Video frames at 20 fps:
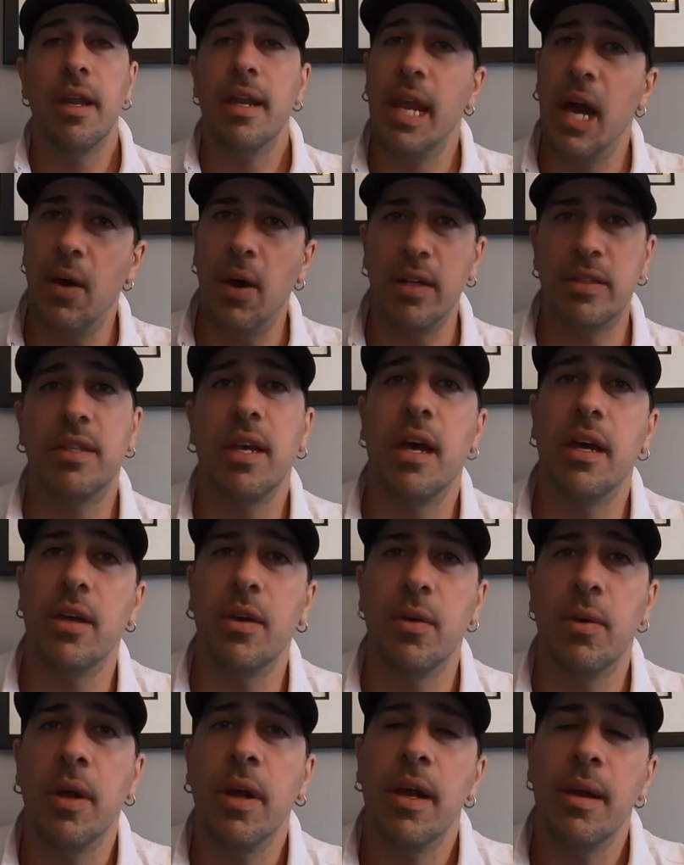Now I'll tell
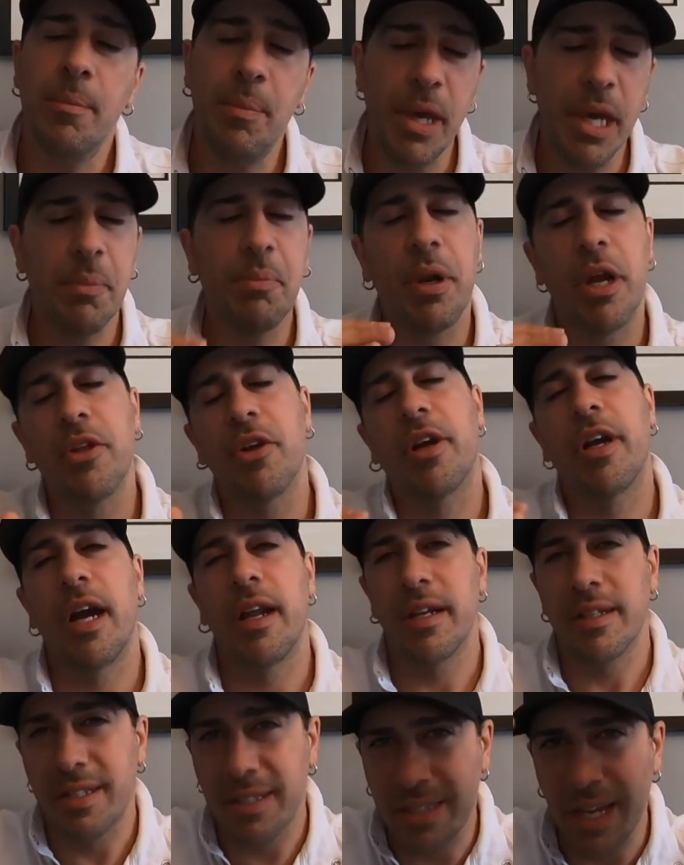you, Big Brother
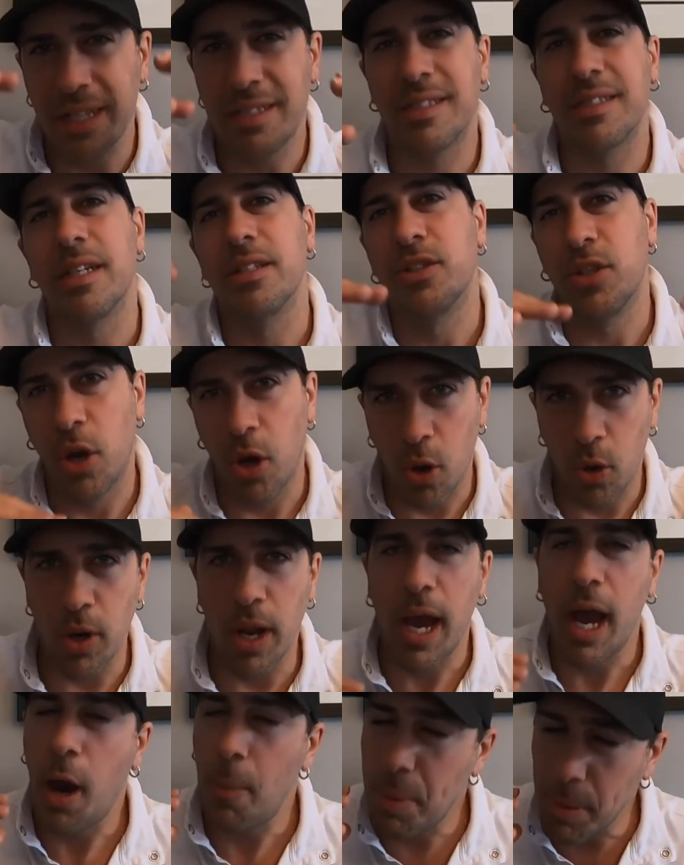kind of sets the tone
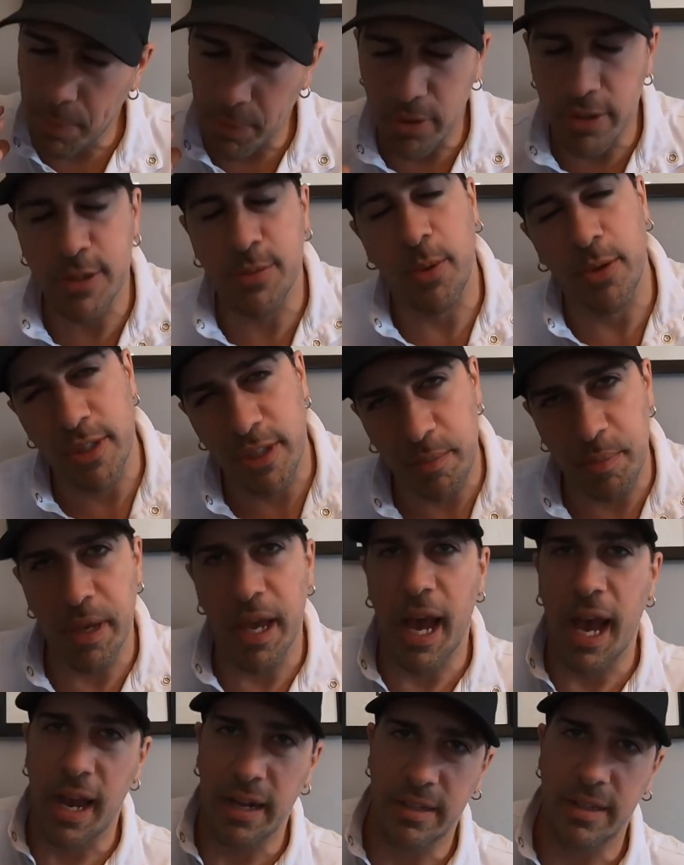of how people are supposed to
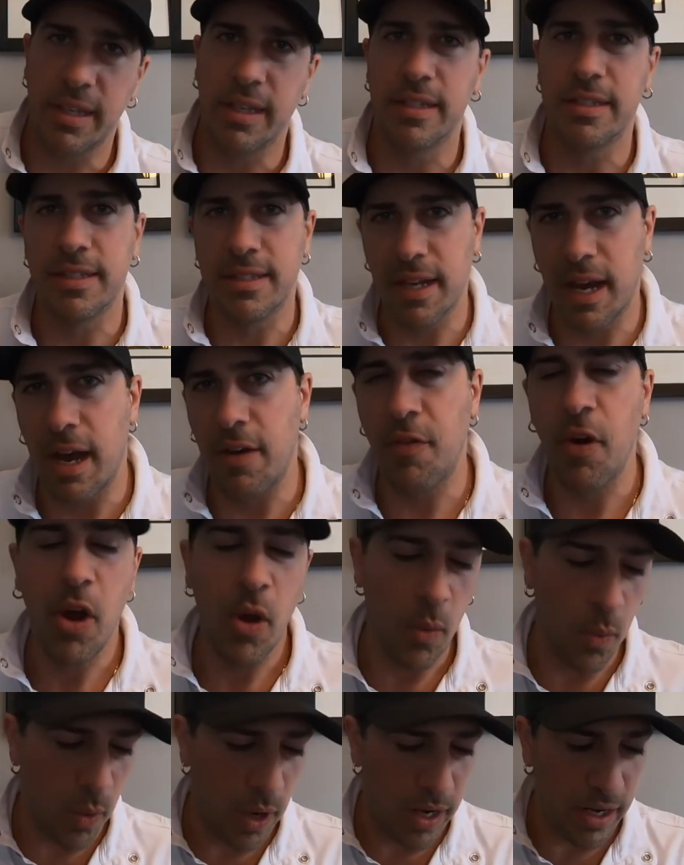be acting and
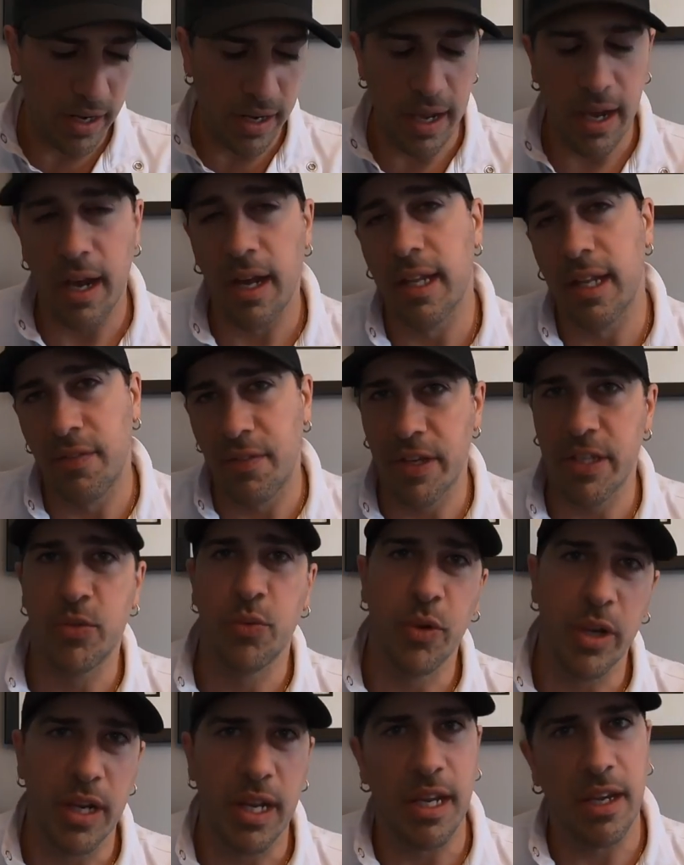stuff when
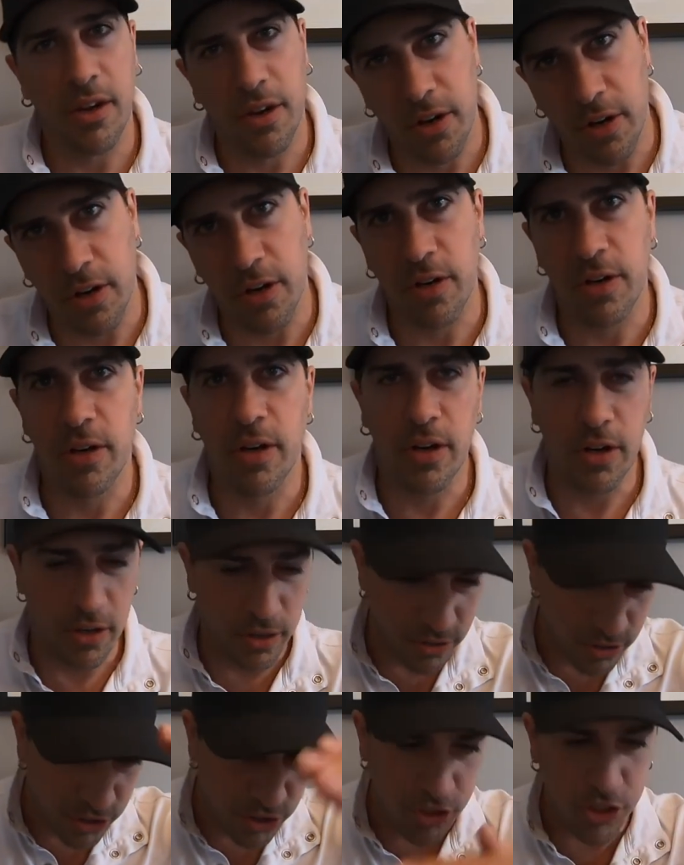Olivia's reading
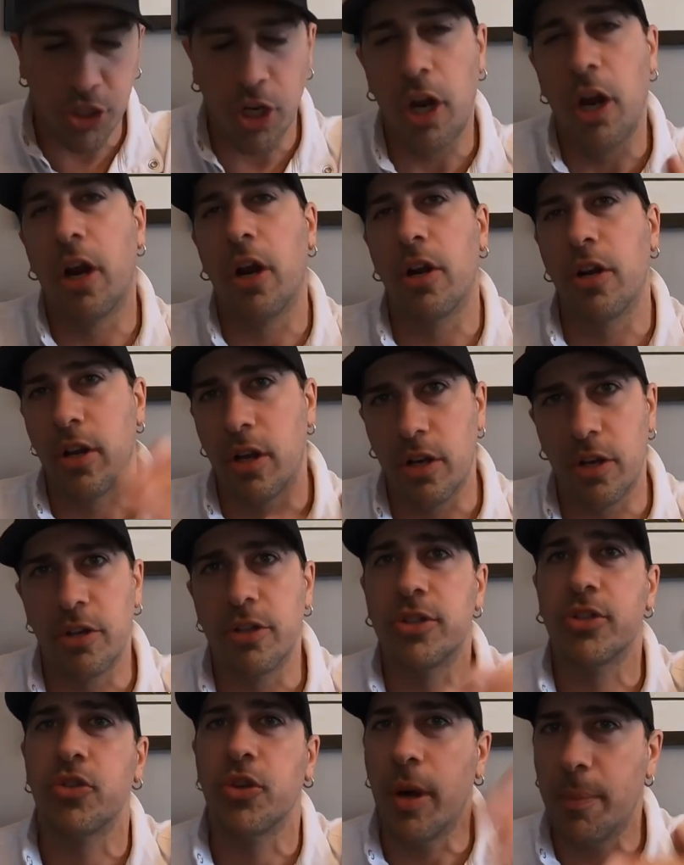her chart on
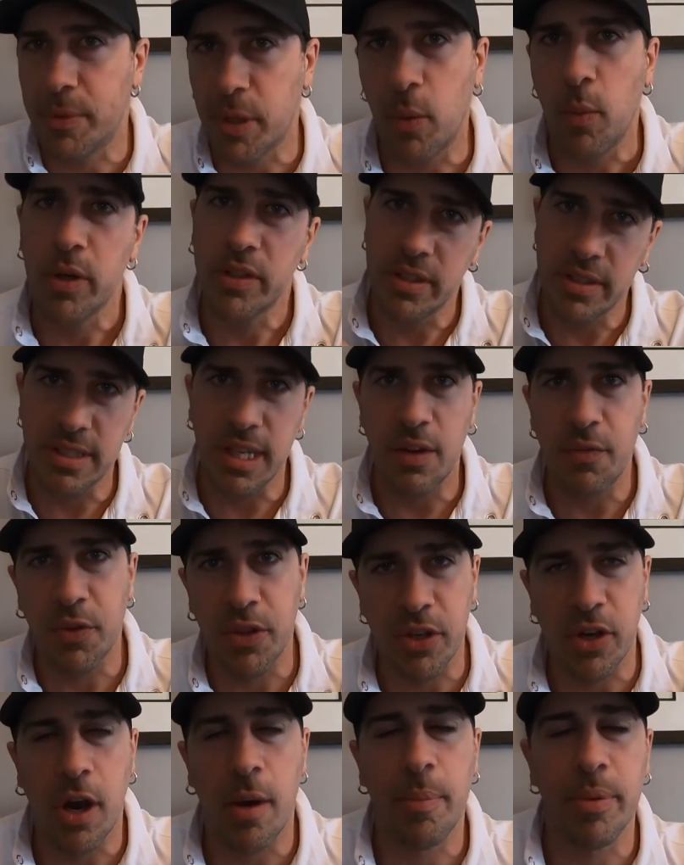her script on what to say
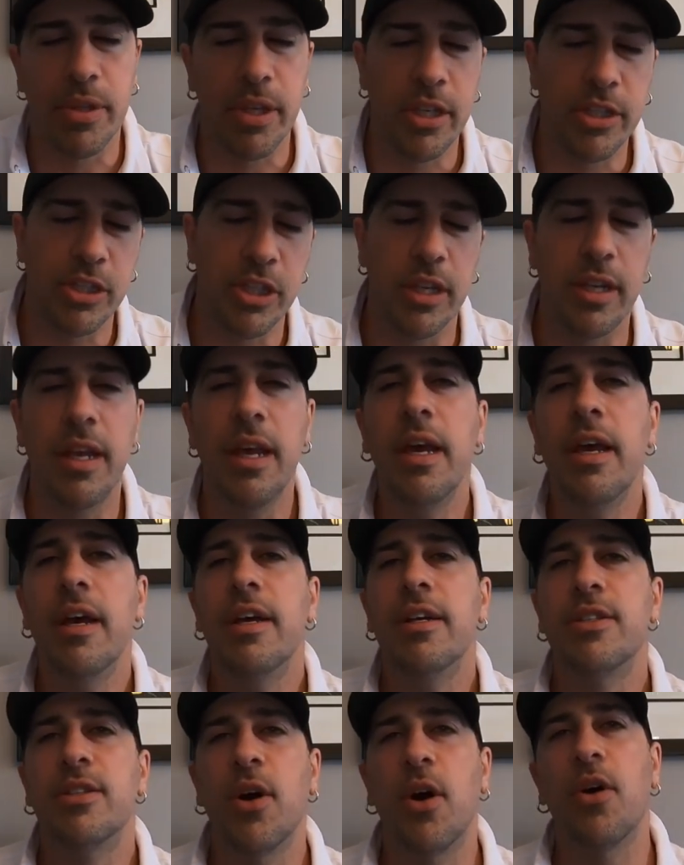for the competition.
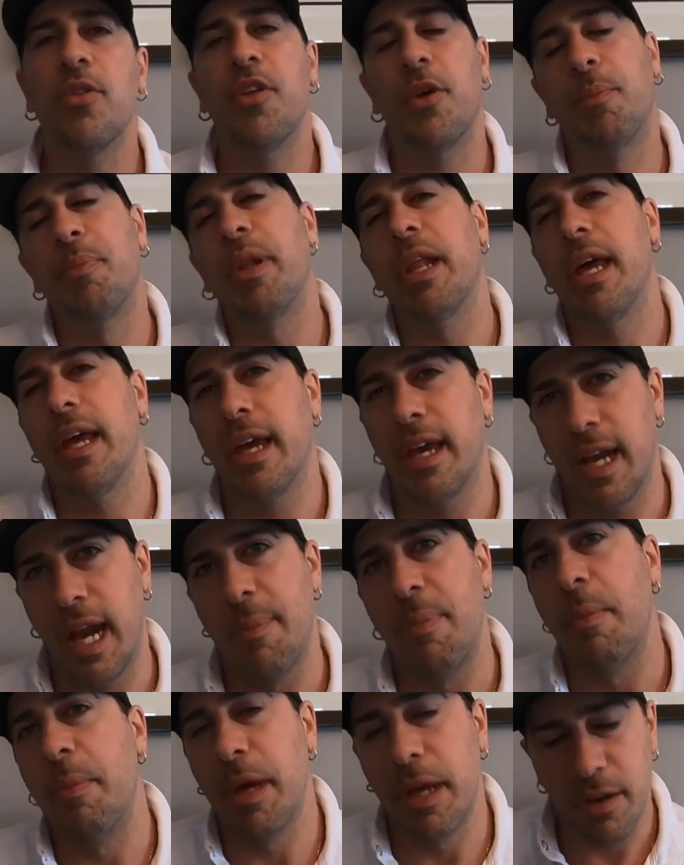So they're playing it
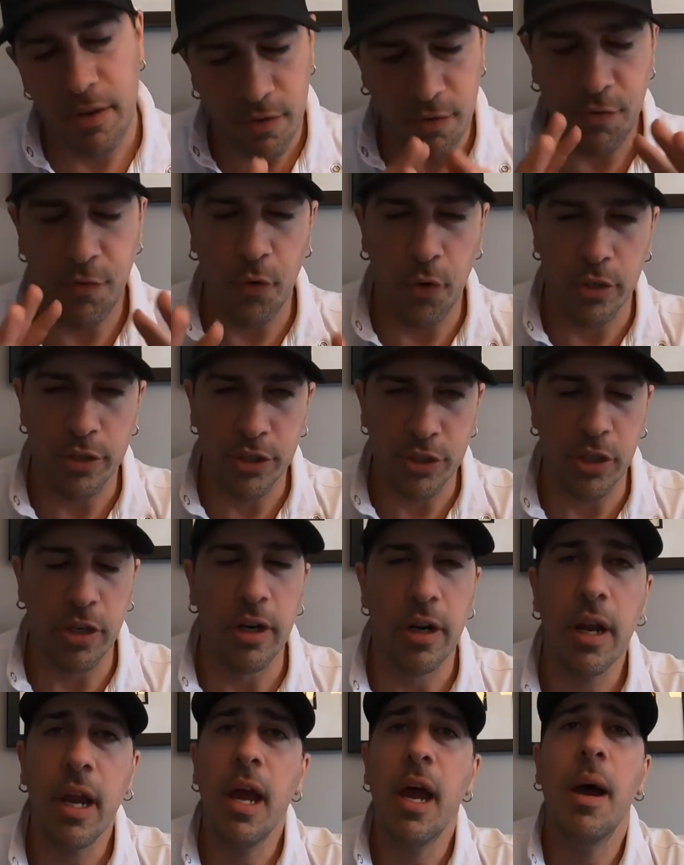up a bit for
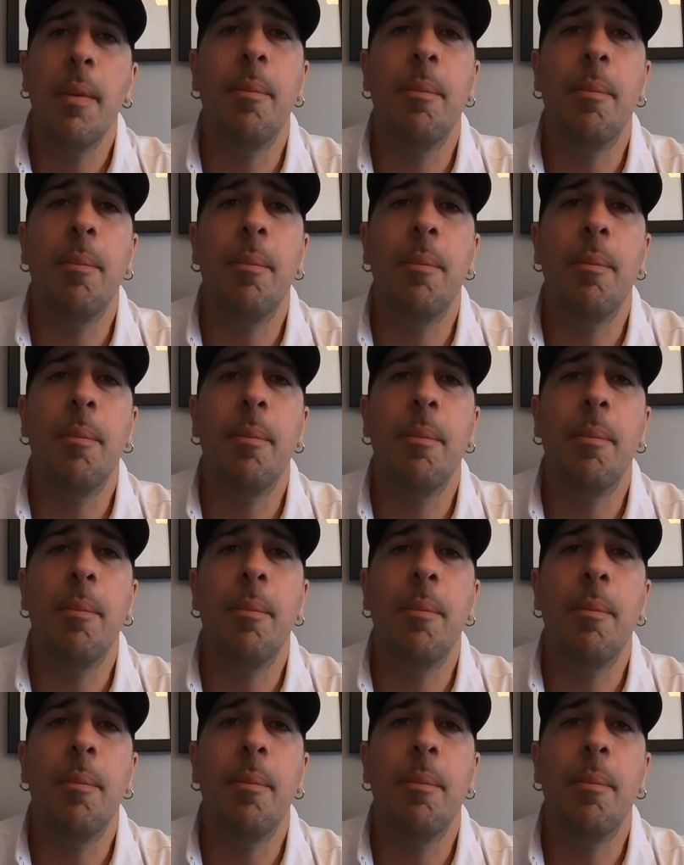sure.